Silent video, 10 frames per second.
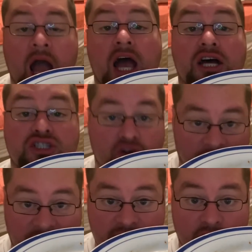
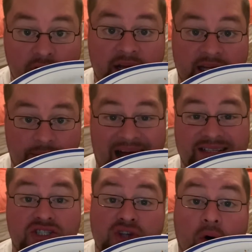
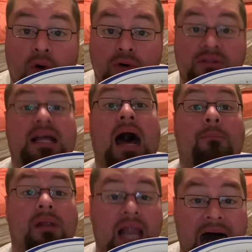
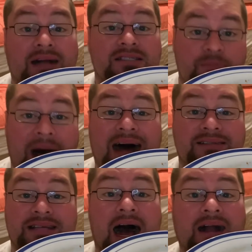
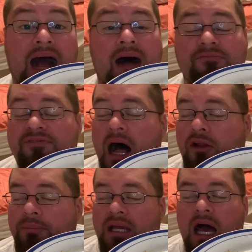Sofritoinmysoul.blogspot.com. in my Follow
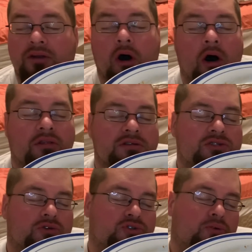me on all the
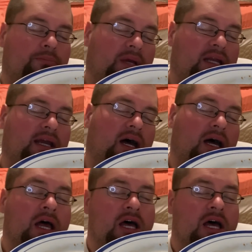social media.